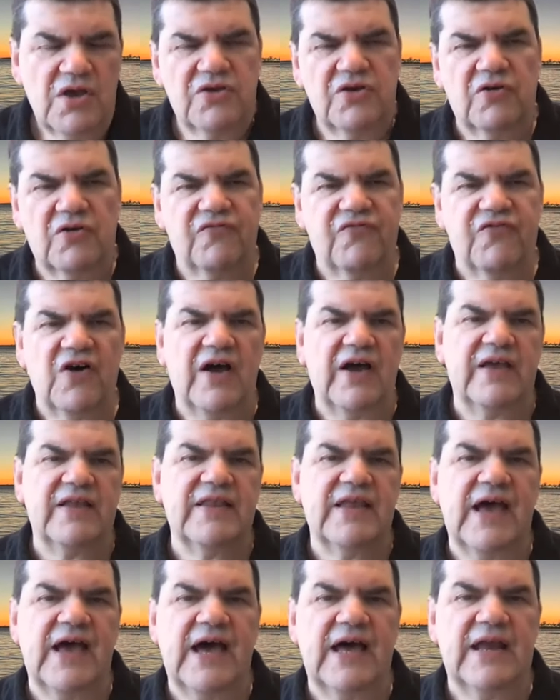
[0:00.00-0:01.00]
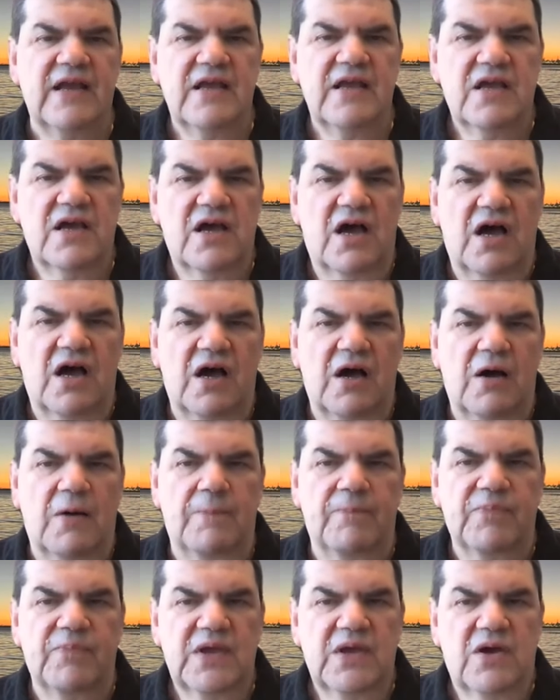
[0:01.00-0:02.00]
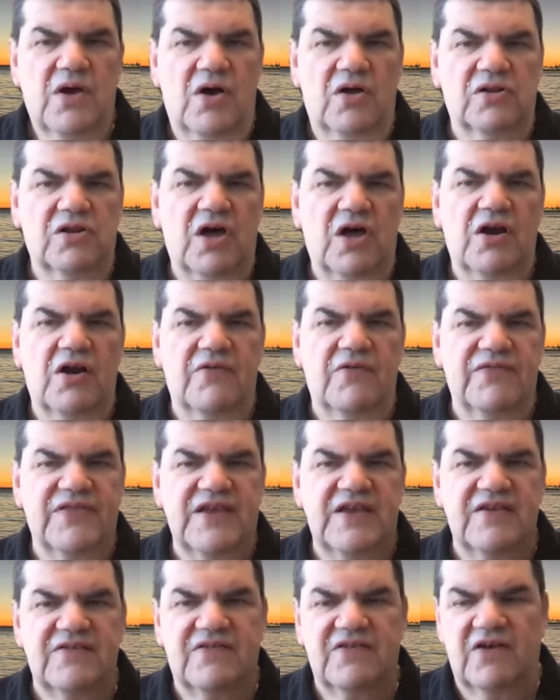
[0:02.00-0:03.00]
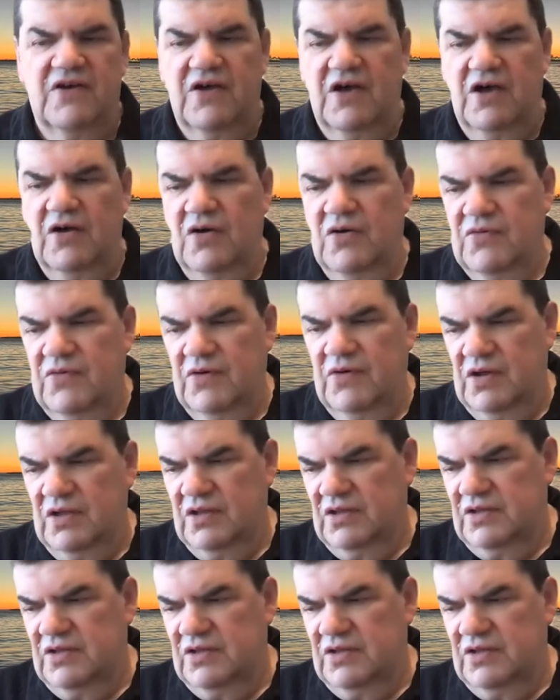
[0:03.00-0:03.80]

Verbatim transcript: you'll find that um, a lot of these uh,